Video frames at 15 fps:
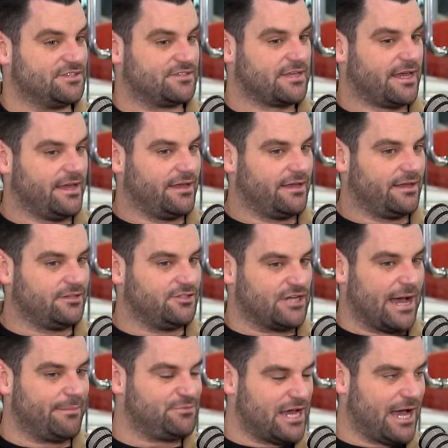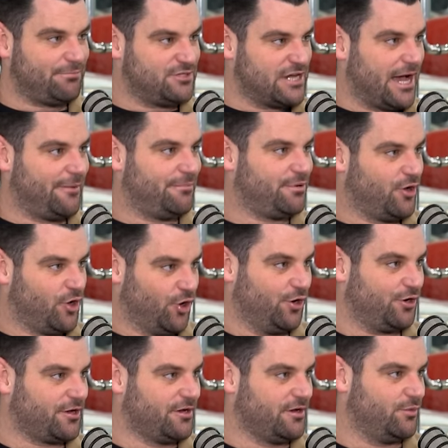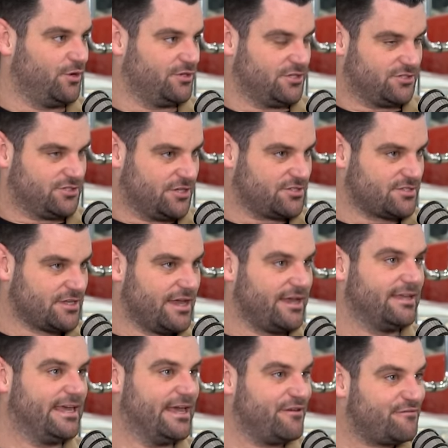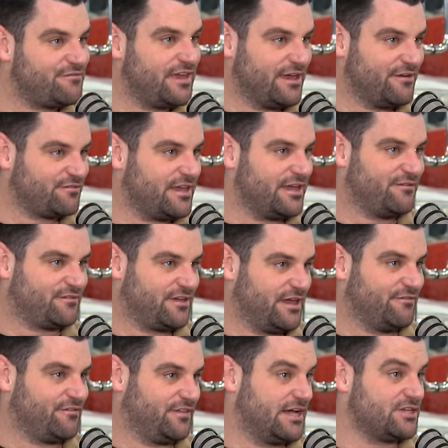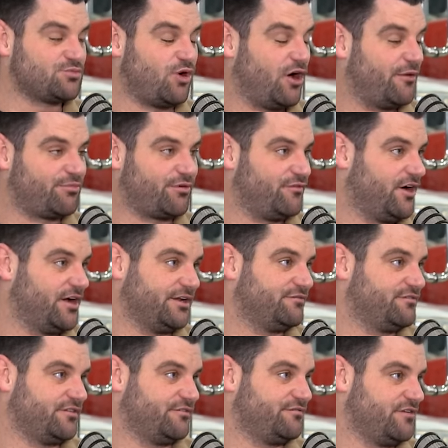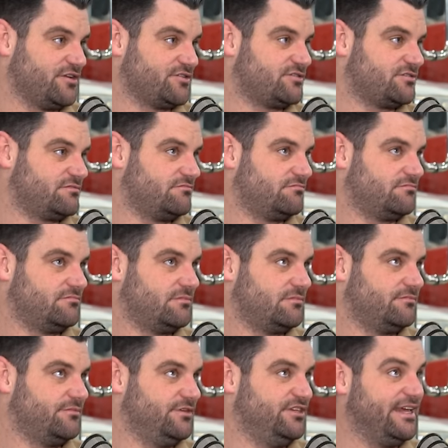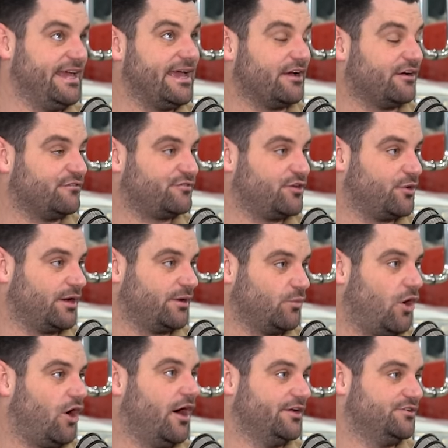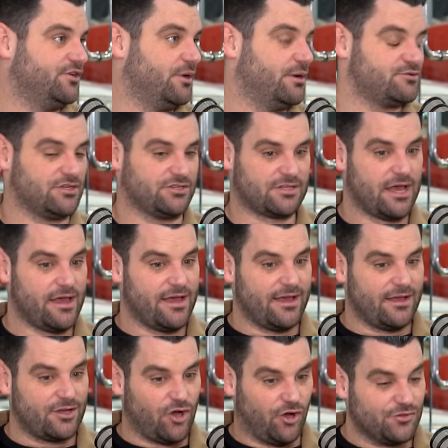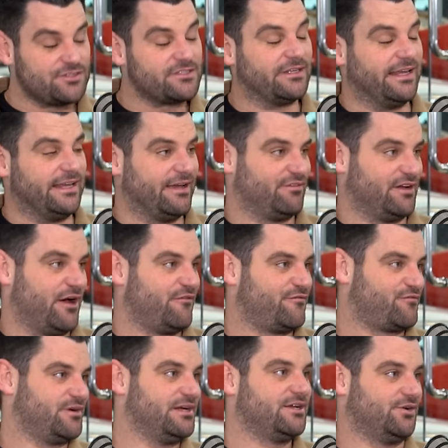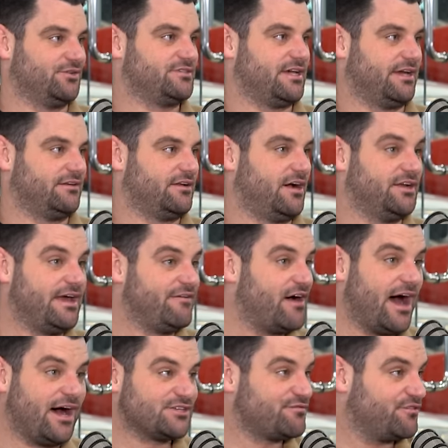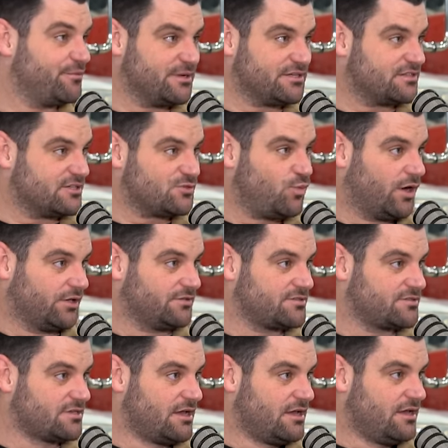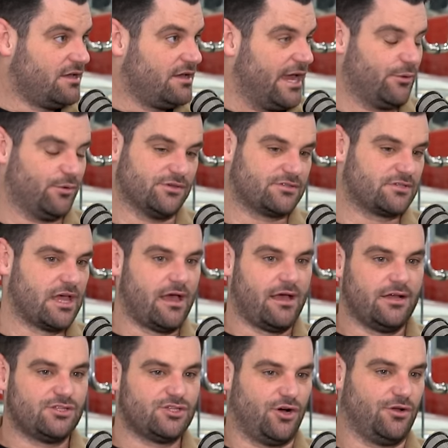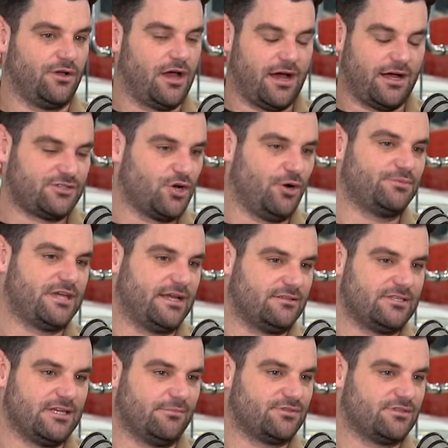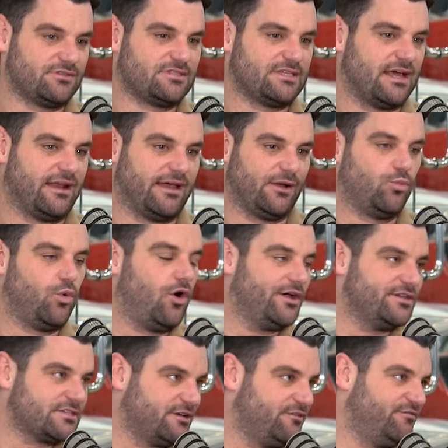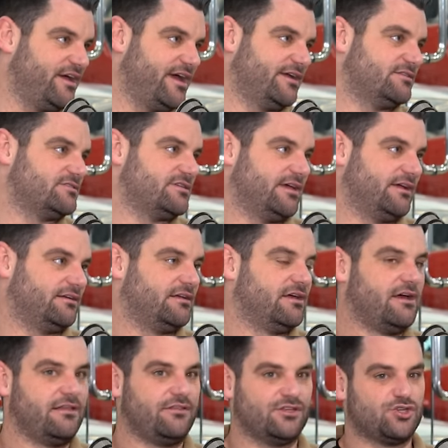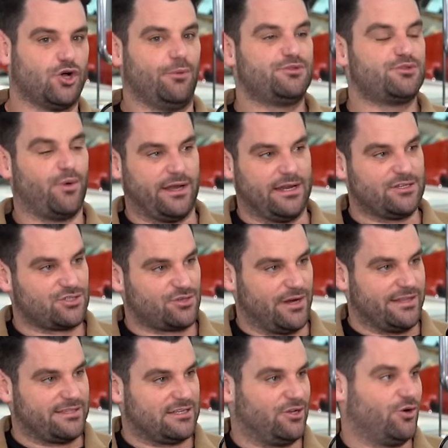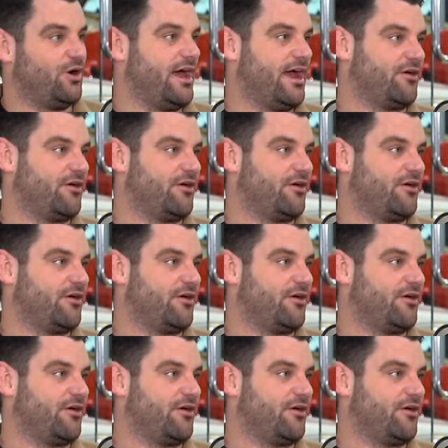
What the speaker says: is jab, jab, jab, hook which is just give. And that's what I provided for the first year of doing what I do. It was just constantly giving out free content. I never asked for the business once. It was top 10 tips on selling. What is conveyancing? The top 20 streets in your